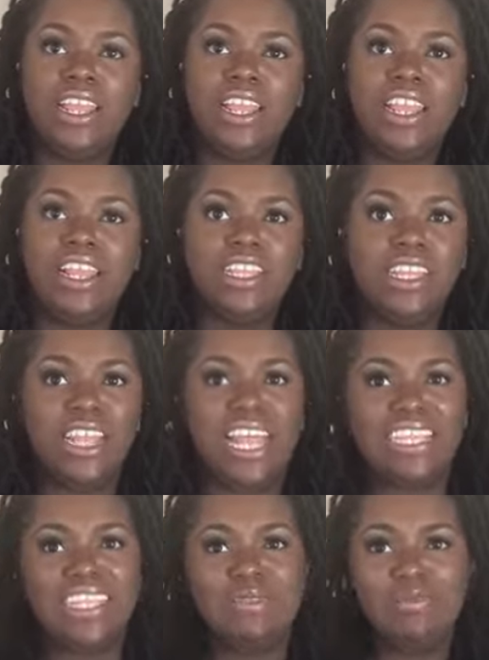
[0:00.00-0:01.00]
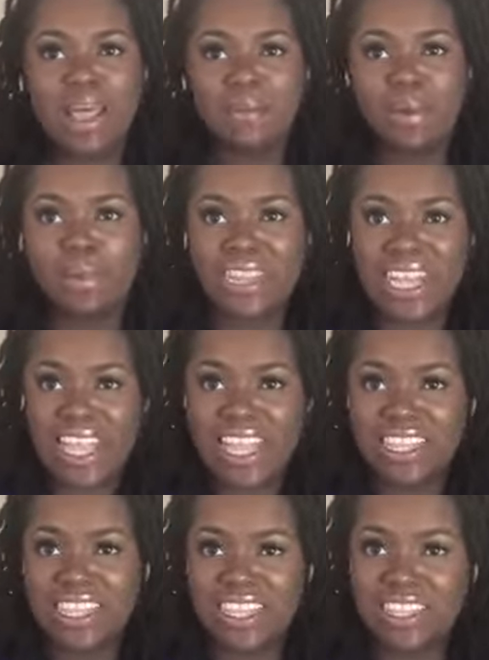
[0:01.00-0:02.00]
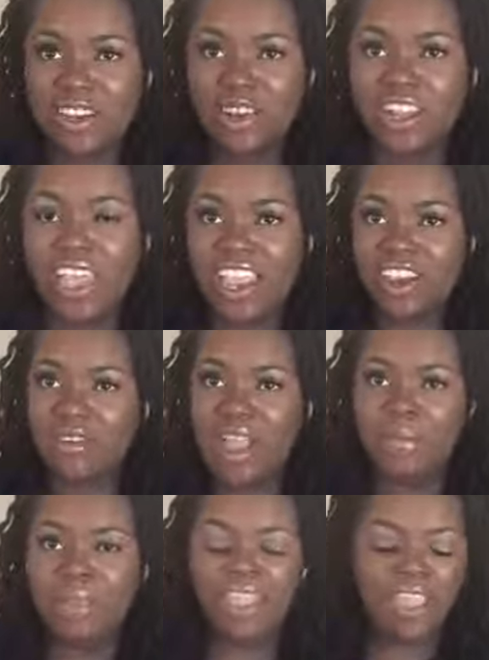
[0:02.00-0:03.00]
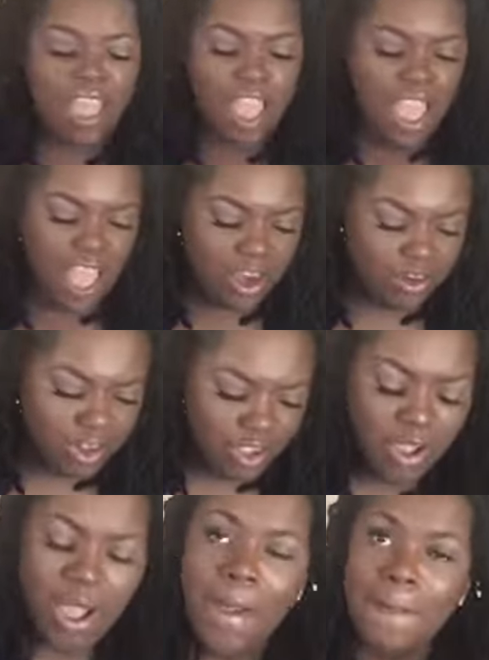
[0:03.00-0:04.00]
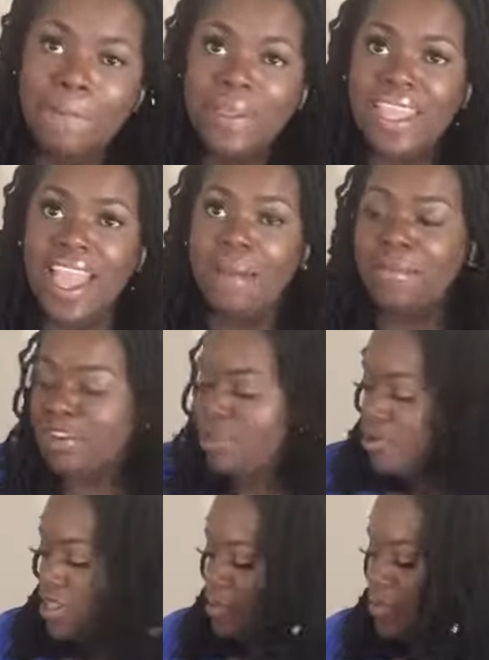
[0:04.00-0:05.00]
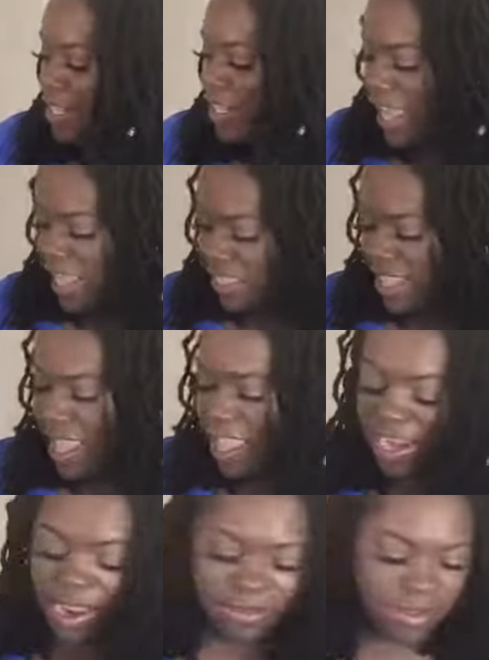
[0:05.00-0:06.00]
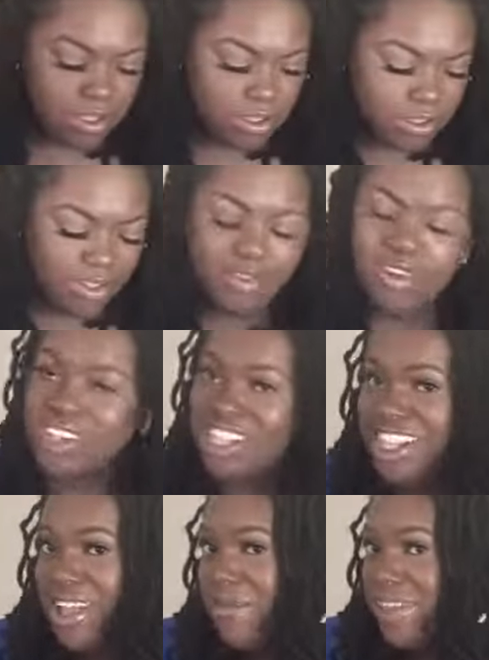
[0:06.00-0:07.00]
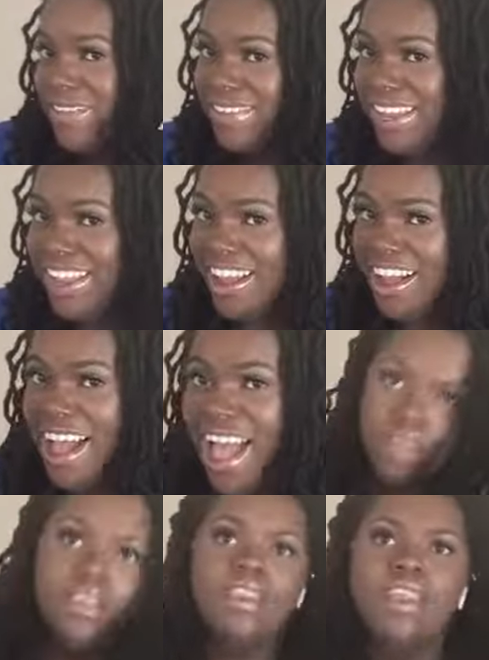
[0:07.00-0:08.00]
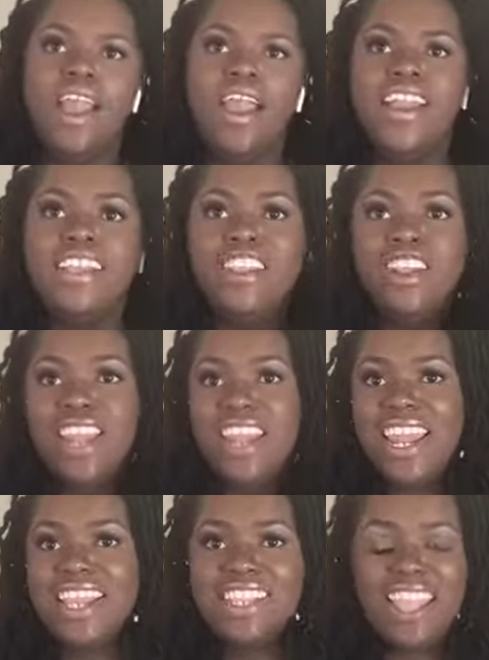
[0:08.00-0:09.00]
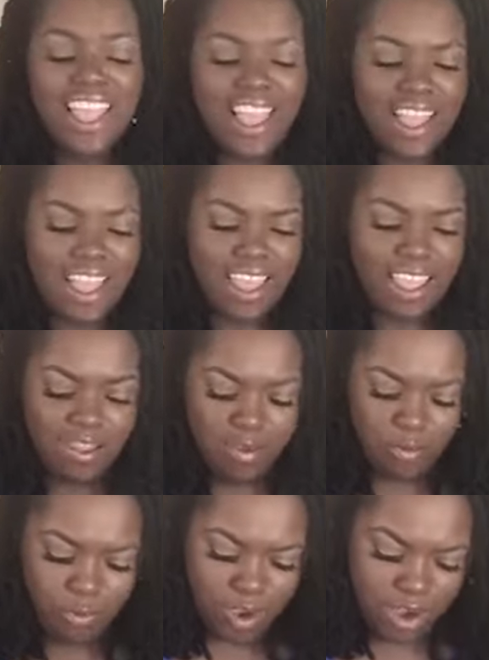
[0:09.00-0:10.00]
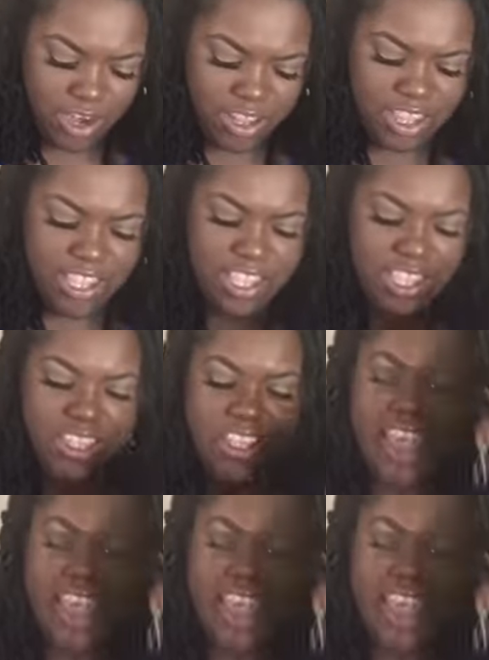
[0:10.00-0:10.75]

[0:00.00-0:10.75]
it look like some type of plants or like around me I don't know but I'm gonna do something like that and I'm gonna of course it's gonna be a video alright so the next thing I got were these